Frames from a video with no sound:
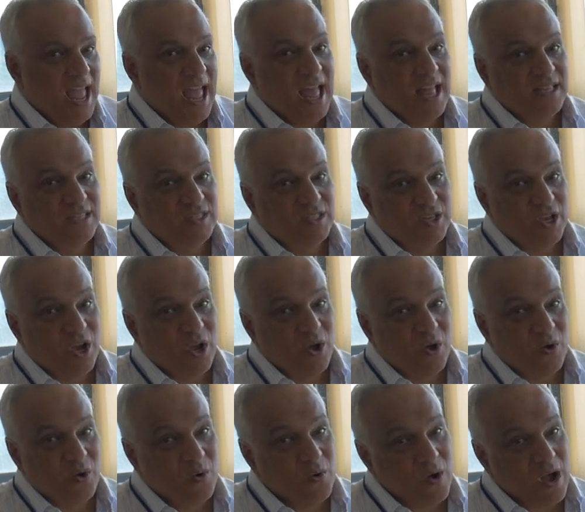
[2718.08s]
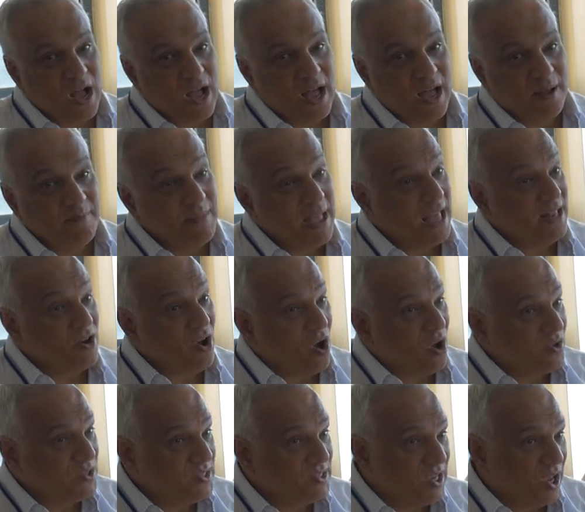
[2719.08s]
And so, and
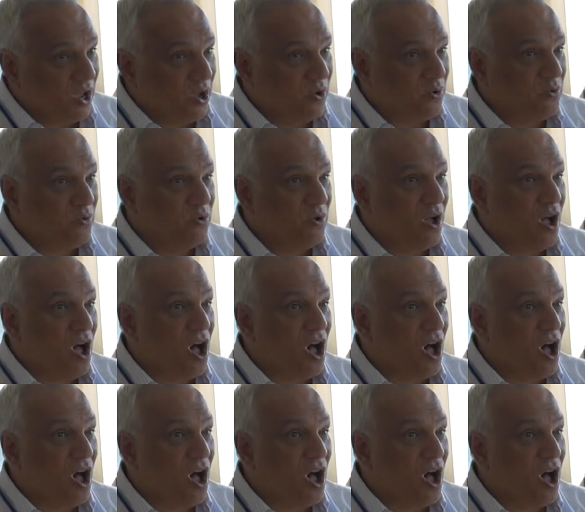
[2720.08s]
also,